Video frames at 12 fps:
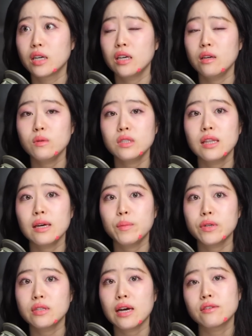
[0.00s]
He was
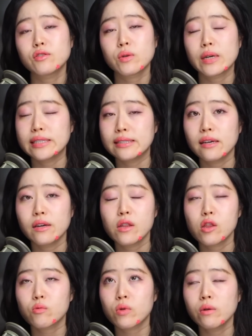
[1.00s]
labeled as crazy,
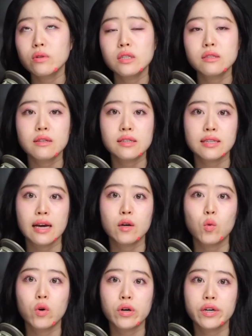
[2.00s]
thrown into the psych
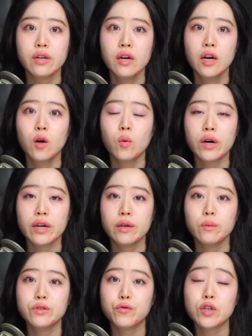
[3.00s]
ward, where he
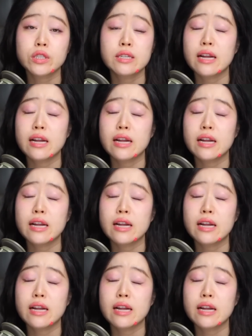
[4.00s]
was forced to